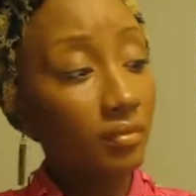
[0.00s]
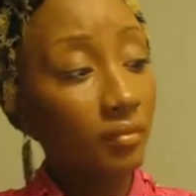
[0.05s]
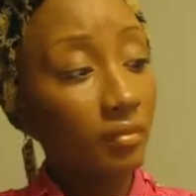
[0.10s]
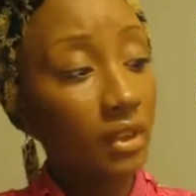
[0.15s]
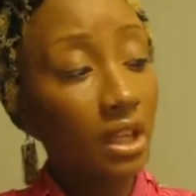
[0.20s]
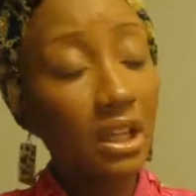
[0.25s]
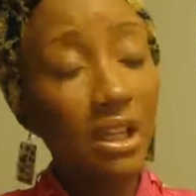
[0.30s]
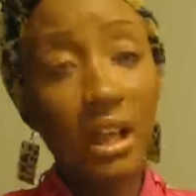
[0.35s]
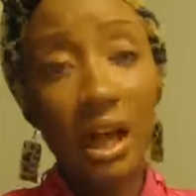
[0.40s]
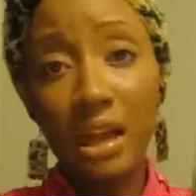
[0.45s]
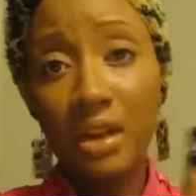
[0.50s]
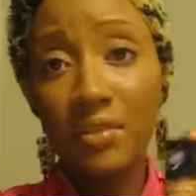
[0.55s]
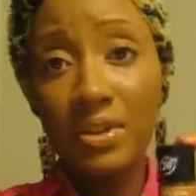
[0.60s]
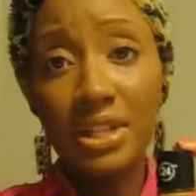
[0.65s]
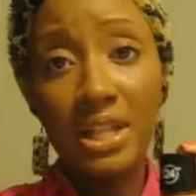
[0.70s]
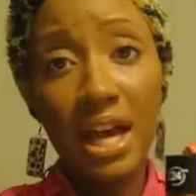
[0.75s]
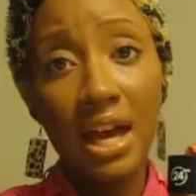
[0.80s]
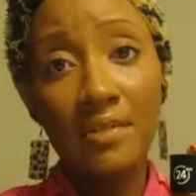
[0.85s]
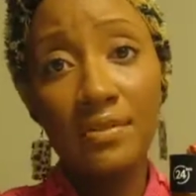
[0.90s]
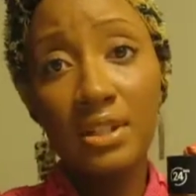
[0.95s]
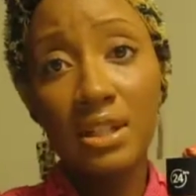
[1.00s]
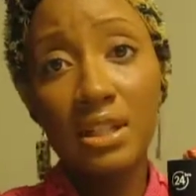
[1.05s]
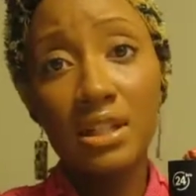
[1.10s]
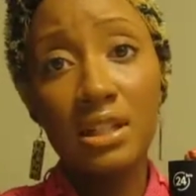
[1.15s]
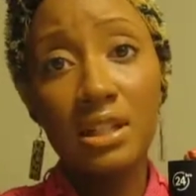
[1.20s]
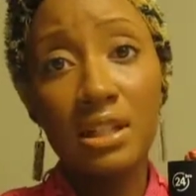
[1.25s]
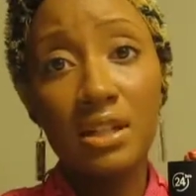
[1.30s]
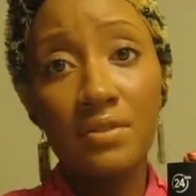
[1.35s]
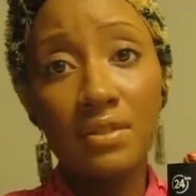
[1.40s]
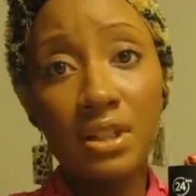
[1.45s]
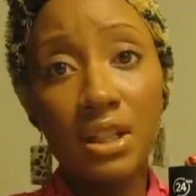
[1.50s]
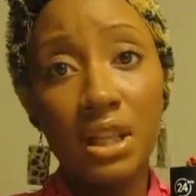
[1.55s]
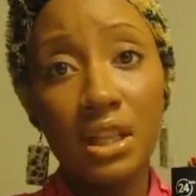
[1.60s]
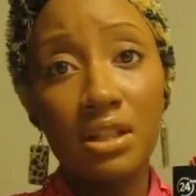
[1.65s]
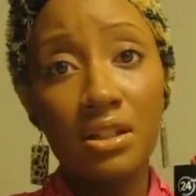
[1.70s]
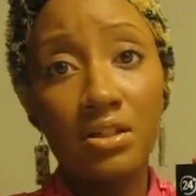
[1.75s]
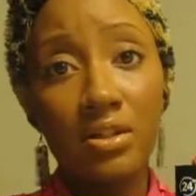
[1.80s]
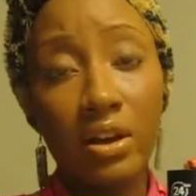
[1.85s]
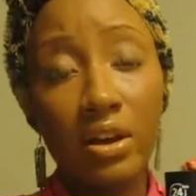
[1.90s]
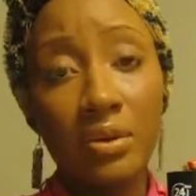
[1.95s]
A lot of us have sensitive
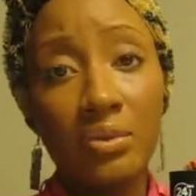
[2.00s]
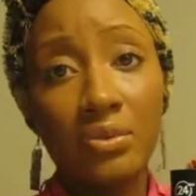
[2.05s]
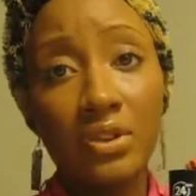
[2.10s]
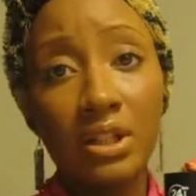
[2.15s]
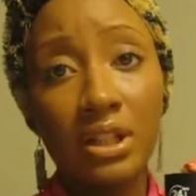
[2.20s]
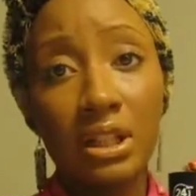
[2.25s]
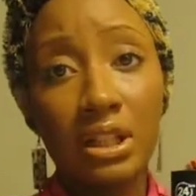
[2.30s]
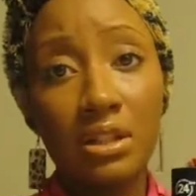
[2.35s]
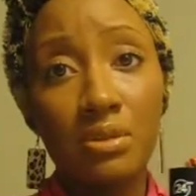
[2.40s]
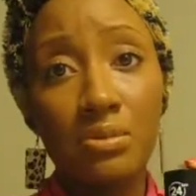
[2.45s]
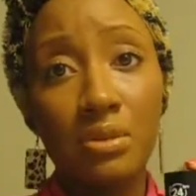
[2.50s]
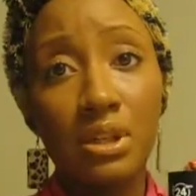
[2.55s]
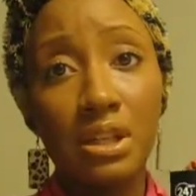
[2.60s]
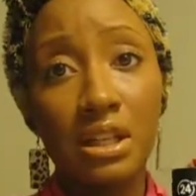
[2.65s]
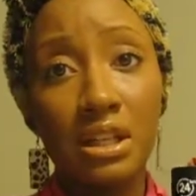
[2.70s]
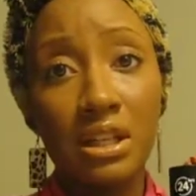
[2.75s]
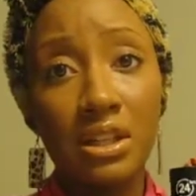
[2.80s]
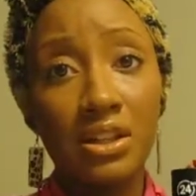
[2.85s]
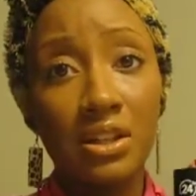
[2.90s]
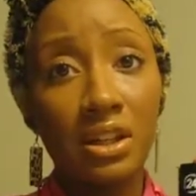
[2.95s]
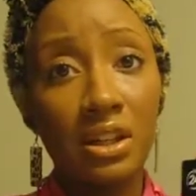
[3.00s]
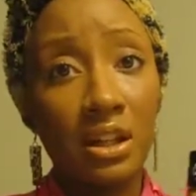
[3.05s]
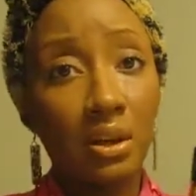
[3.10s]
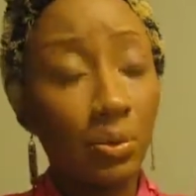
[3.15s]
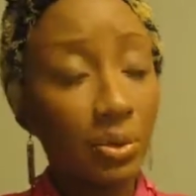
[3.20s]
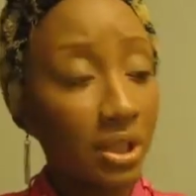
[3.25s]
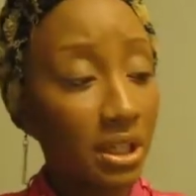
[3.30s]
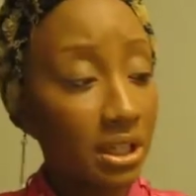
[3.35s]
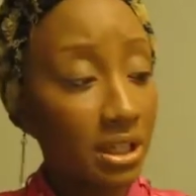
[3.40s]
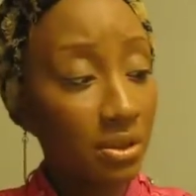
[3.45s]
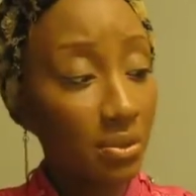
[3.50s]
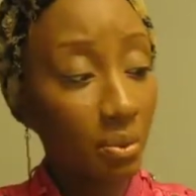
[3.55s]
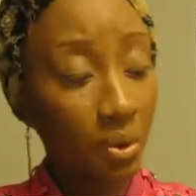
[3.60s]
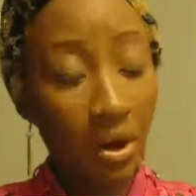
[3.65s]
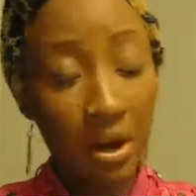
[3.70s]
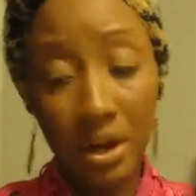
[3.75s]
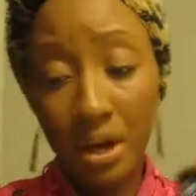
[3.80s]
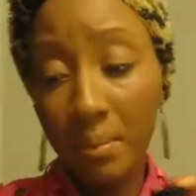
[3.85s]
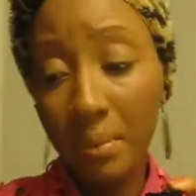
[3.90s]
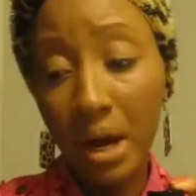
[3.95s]
skin, so I don't think that's really anything that we need to
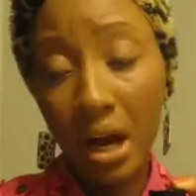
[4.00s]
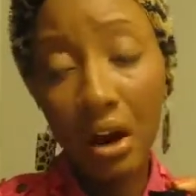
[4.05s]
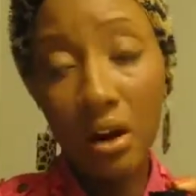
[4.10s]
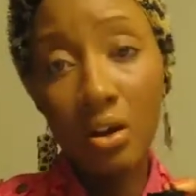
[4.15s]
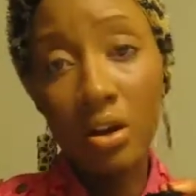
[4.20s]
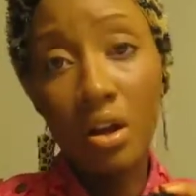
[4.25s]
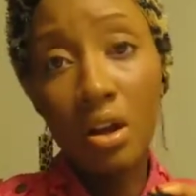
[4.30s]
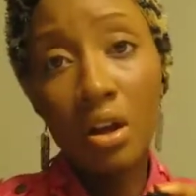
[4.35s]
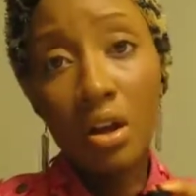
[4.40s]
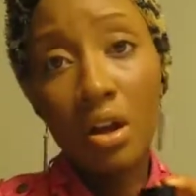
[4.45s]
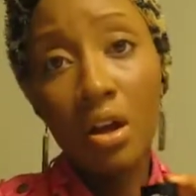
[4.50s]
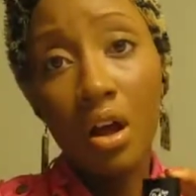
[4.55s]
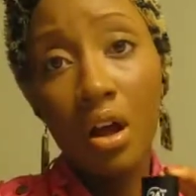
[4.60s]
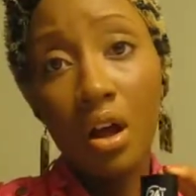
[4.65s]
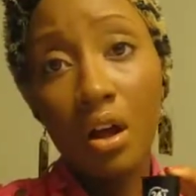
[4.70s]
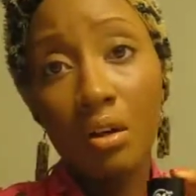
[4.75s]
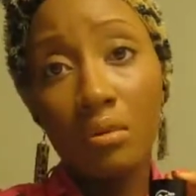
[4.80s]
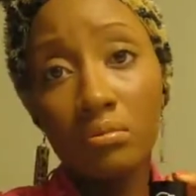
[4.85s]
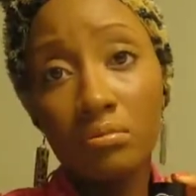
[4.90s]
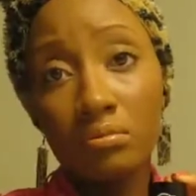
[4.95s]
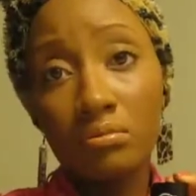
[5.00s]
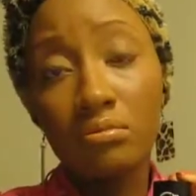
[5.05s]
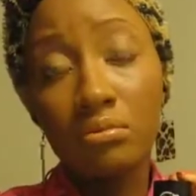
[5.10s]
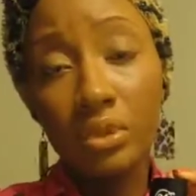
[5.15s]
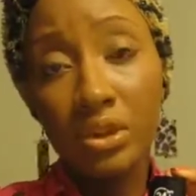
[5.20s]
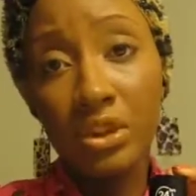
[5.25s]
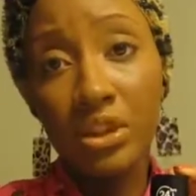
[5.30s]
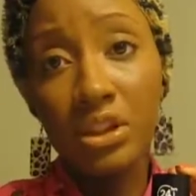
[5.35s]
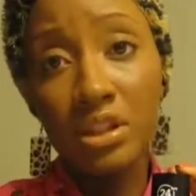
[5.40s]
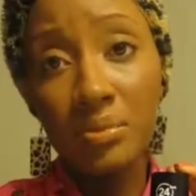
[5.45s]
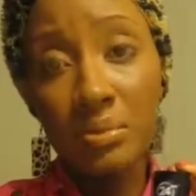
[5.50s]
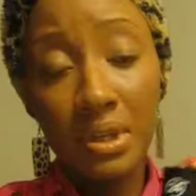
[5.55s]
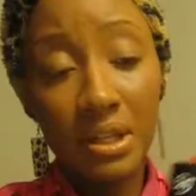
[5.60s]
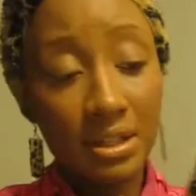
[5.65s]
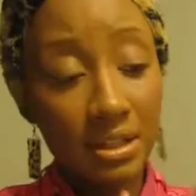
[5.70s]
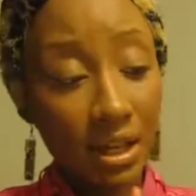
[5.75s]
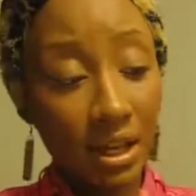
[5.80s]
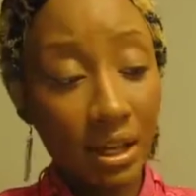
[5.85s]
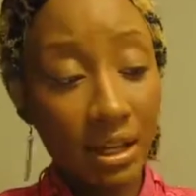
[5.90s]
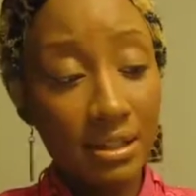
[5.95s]
worry about with this,
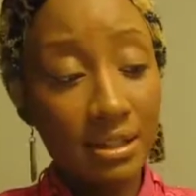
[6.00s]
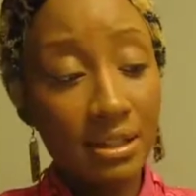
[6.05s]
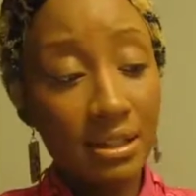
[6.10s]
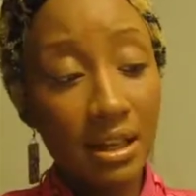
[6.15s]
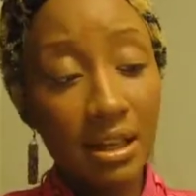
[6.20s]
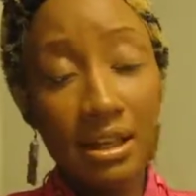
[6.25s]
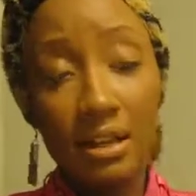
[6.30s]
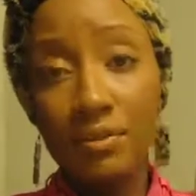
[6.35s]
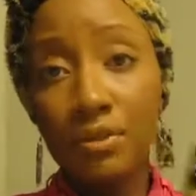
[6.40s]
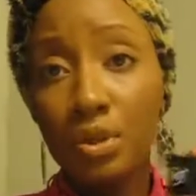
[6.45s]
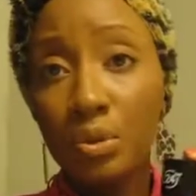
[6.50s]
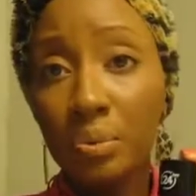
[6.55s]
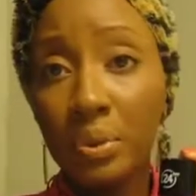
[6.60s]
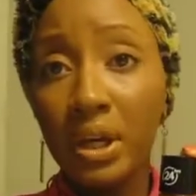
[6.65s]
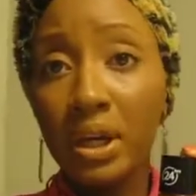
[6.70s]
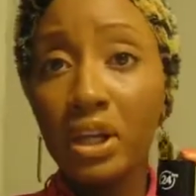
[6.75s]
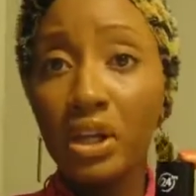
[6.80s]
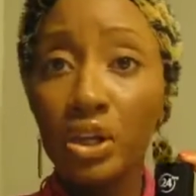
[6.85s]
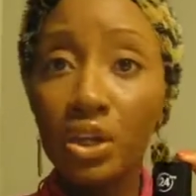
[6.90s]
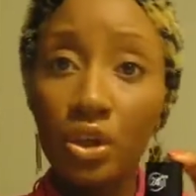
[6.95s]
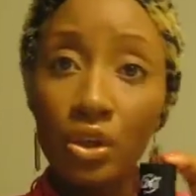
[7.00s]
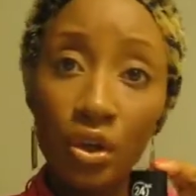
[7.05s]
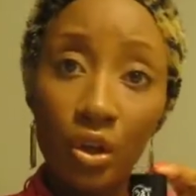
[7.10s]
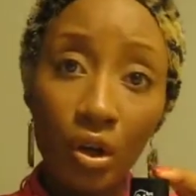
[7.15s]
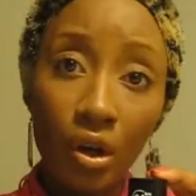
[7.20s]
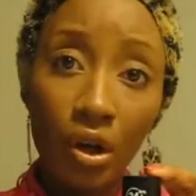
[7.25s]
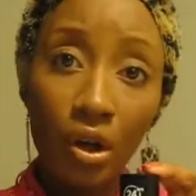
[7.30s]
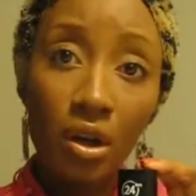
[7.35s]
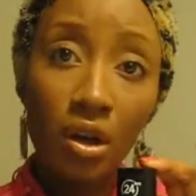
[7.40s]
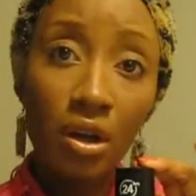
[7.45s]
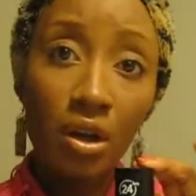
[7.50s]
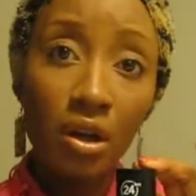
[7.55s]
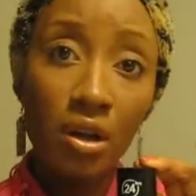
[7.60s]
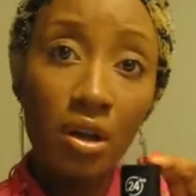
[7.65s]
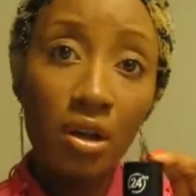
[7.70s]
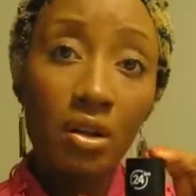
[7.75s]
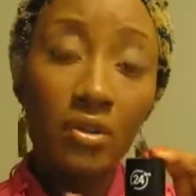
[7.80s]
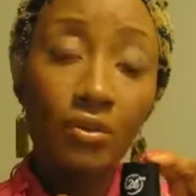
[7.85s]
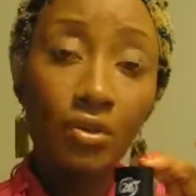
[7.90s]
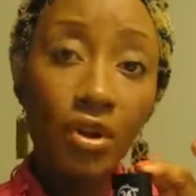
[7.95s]
because like I said, if you pick your
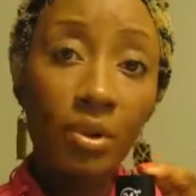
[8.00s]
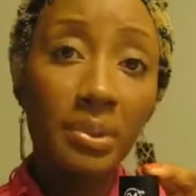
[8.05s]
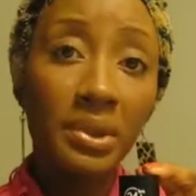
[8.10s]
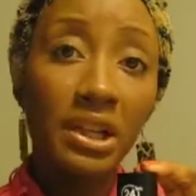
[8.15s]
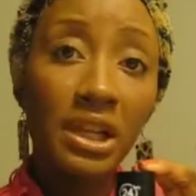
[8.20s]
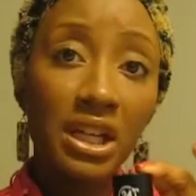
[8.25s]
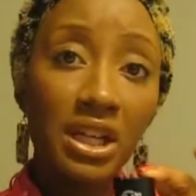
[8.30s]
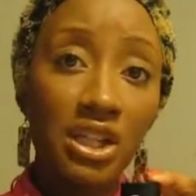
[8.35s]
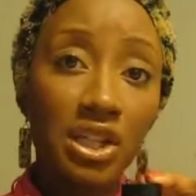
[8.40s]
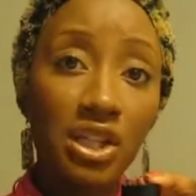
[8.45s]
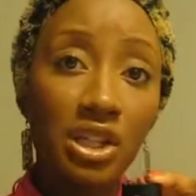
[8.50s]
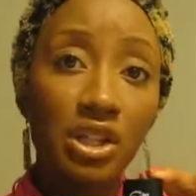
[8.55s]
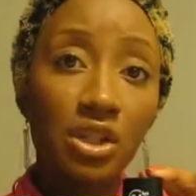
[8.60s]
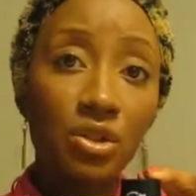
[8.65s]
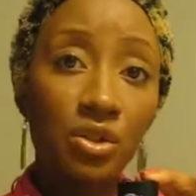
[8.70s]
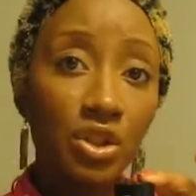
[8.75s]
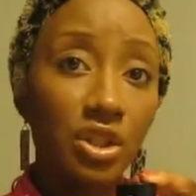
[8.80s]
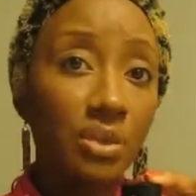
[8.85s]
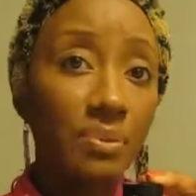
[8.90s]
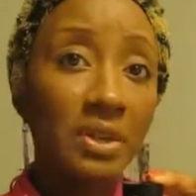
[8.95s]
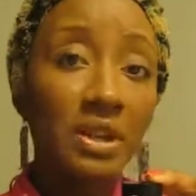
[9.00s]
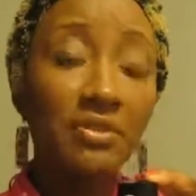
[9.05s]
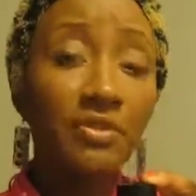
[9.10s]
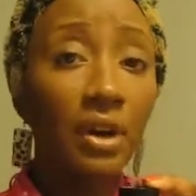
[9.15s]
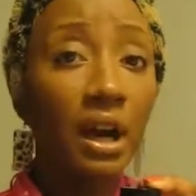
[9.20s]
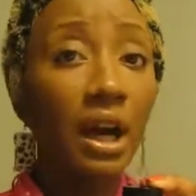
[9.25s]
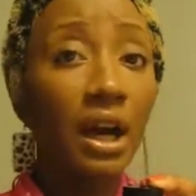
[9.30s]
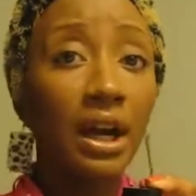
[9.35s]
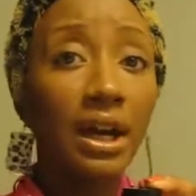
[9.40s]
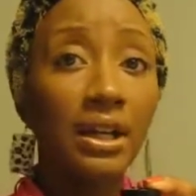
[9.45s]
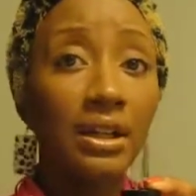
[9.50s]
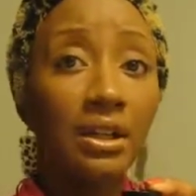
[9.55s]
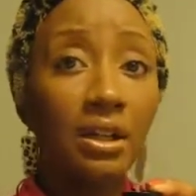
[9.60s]
formulation, you should be fine.